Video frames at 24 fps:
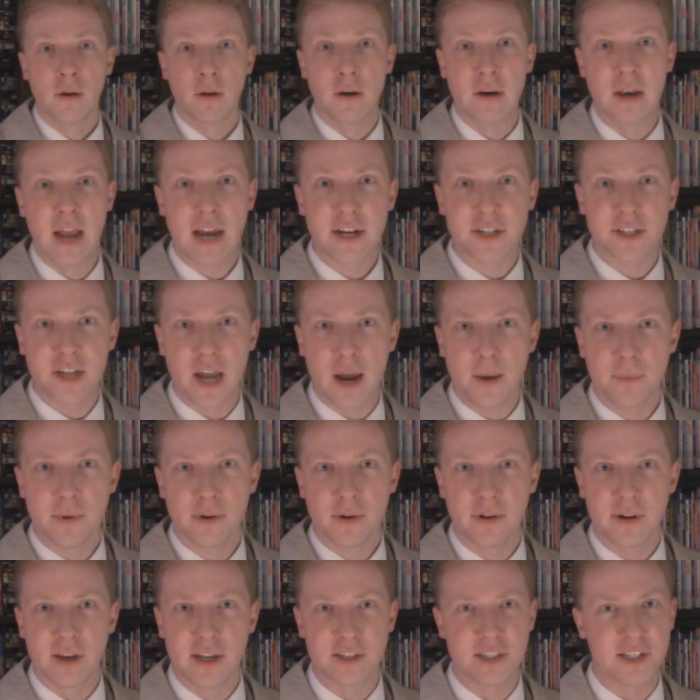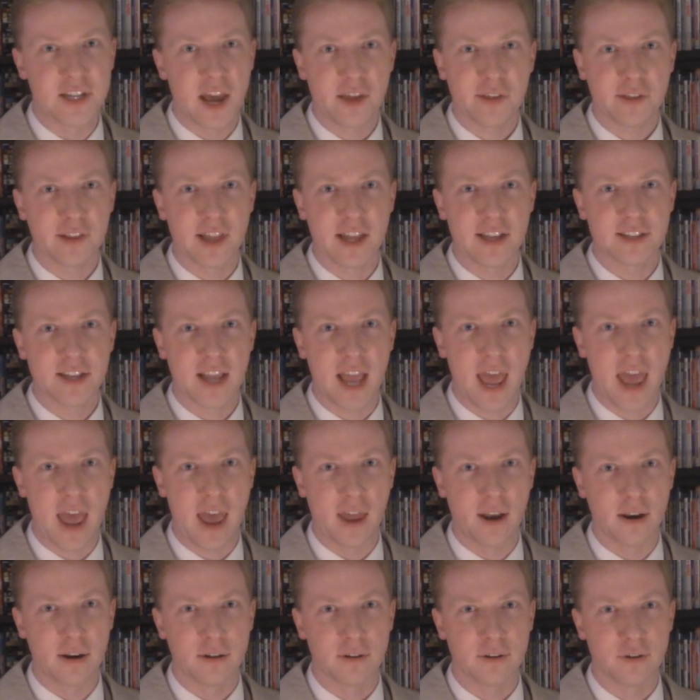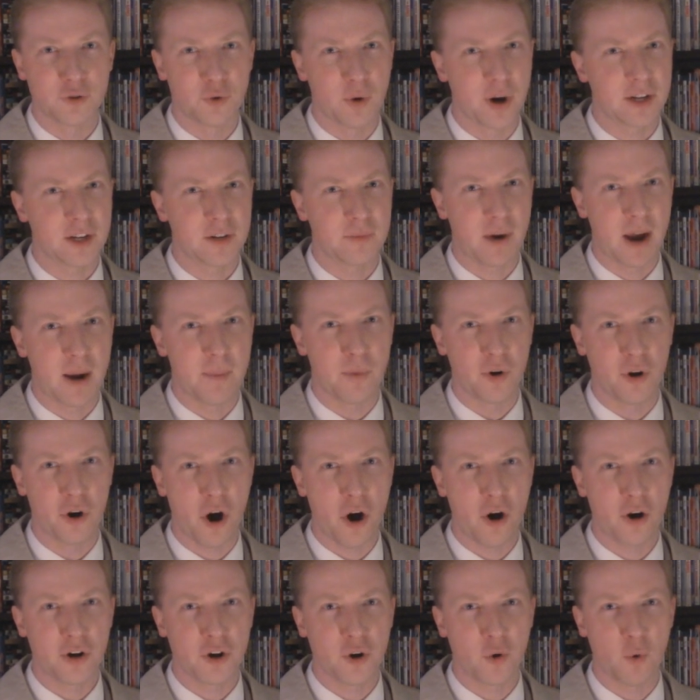Next up is Death Lends a Hand, directed by Bernard